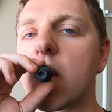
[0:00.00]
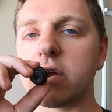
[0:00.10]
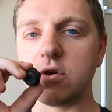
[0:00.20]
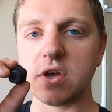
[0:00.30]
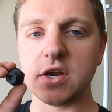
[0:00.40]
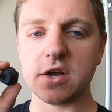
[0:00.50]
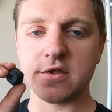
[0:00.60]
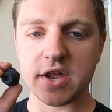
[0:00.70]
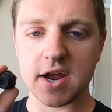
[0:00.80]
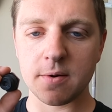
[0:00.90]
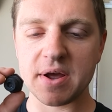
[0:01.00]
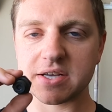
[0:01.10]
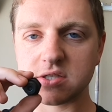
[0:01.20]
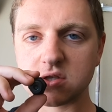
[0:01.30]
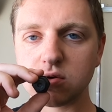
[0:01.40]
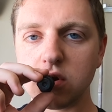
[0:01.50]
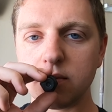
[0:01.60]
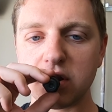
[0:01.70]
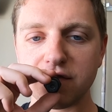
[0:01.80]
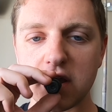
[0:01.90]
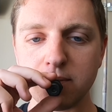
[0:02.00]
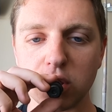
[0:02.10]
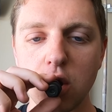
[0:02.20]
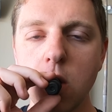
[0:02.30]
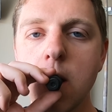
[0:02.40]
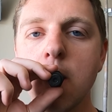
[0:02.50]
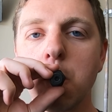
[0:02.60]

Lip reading: you can hear that air passes through it, but if I blow,